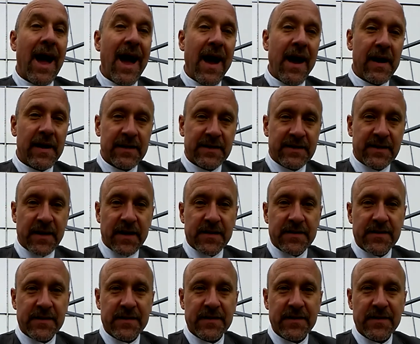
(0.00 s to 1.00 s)

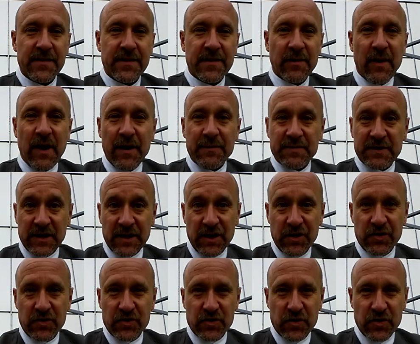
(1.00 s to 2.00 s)
access to
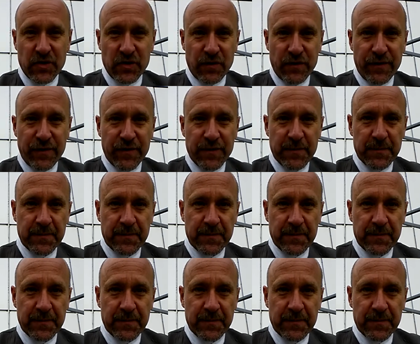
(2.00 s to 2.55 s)
absolute truth,